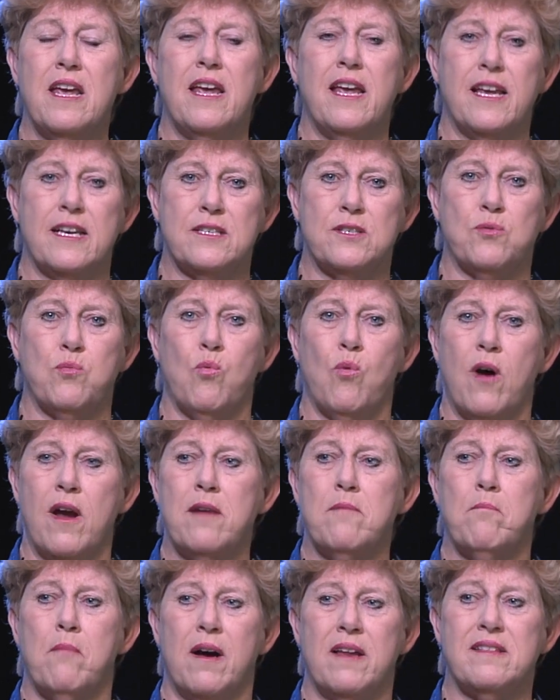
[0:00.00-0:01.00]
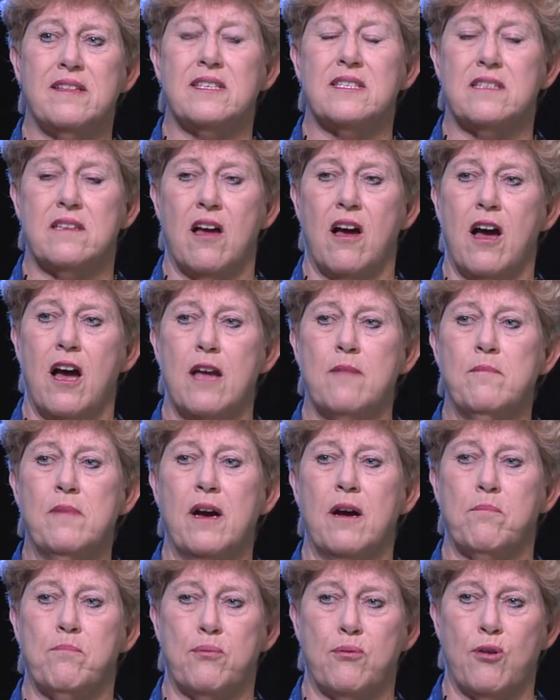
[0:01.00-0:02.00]
is 1 month's time
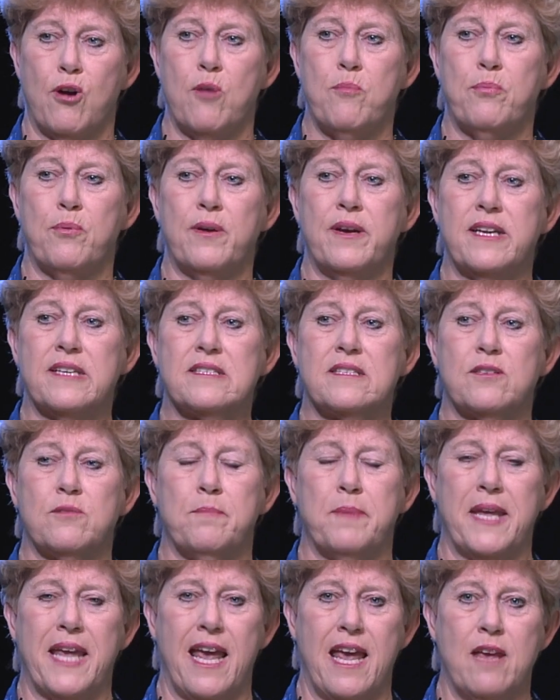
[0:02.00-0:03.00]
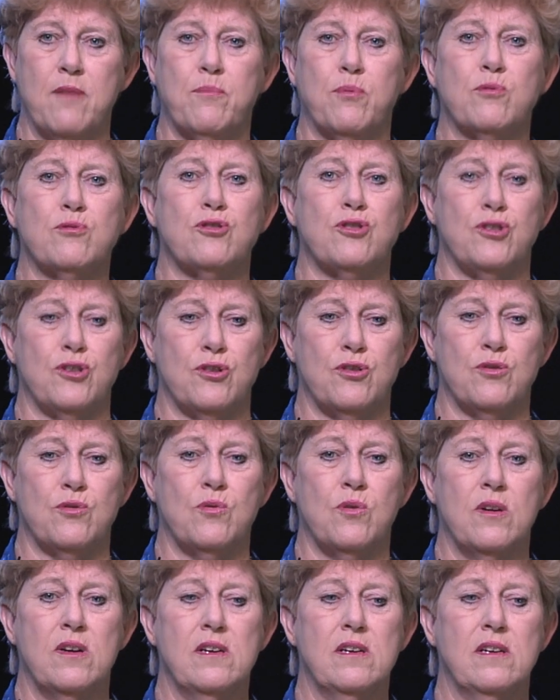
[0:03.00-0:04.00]
appropriate to be able to